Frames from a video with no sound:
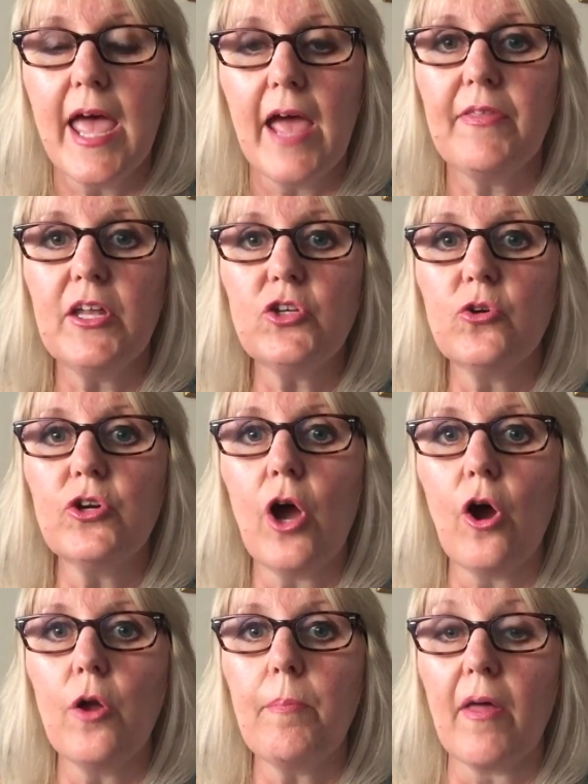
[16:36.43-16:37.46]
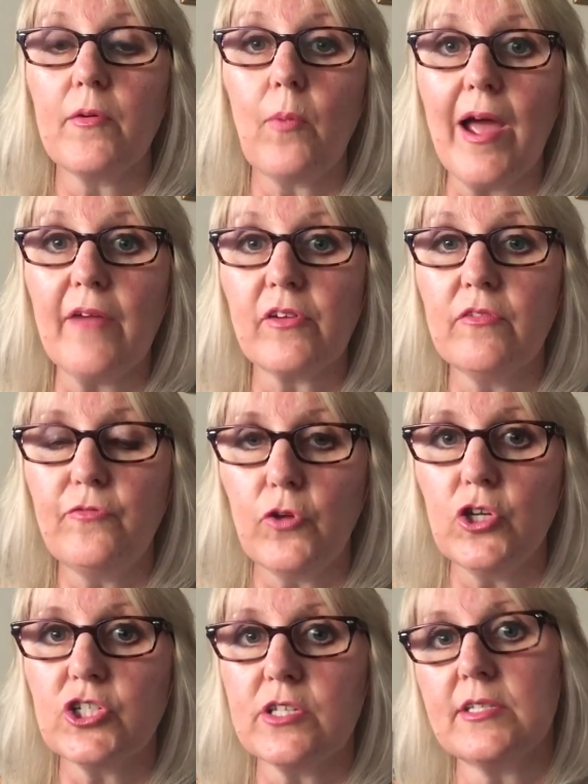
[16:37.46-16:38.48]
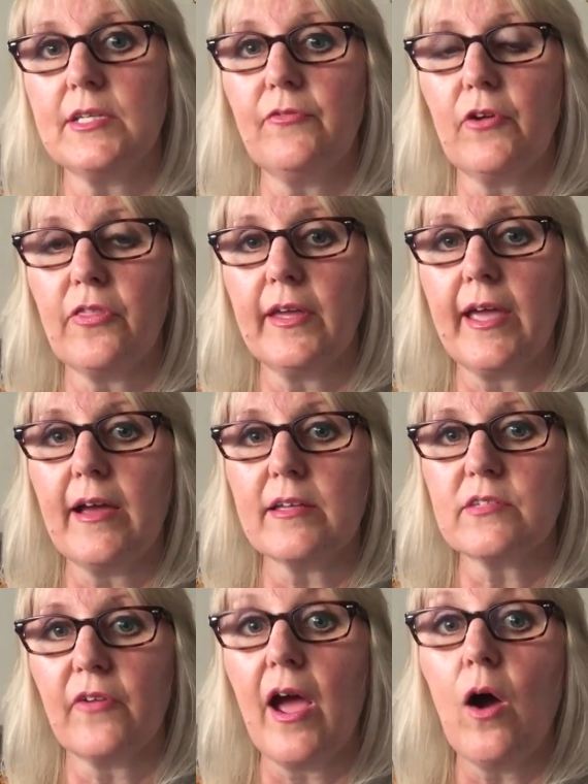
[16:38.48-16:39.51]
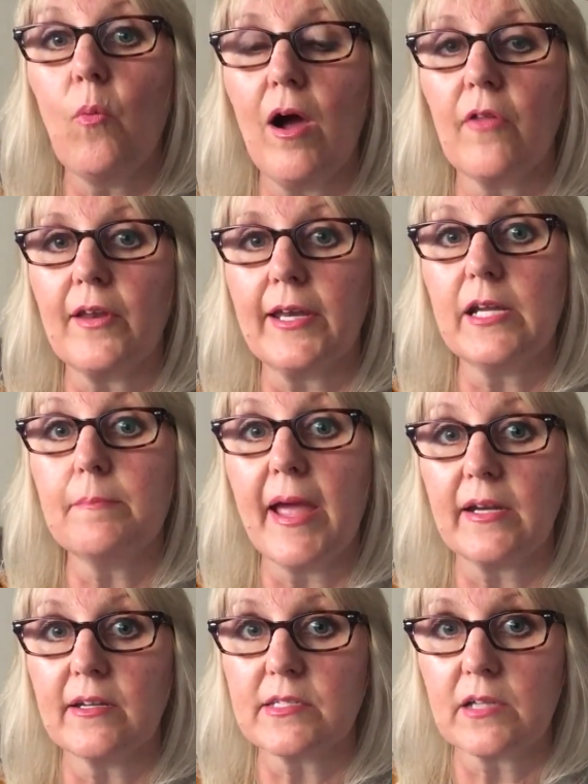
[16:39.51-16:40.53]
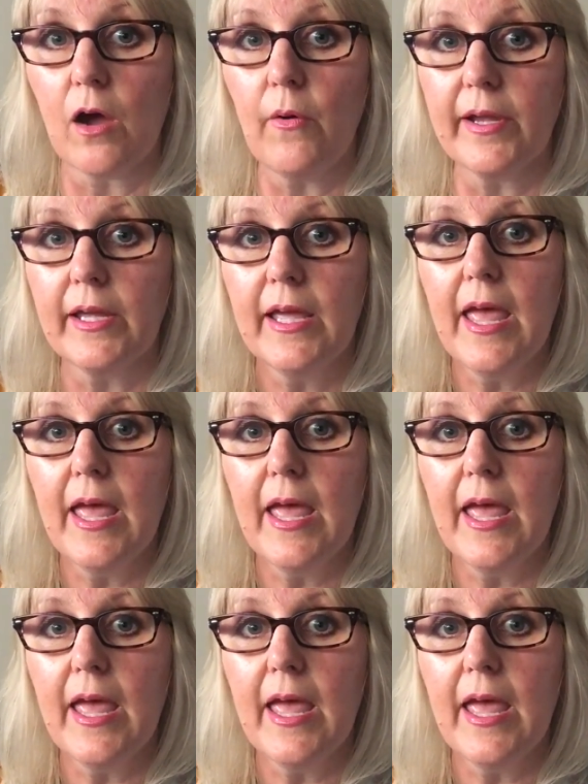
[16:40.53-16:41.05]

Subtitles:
and then you'll know by the way of conversions and everything else of how well the lead magnet's going,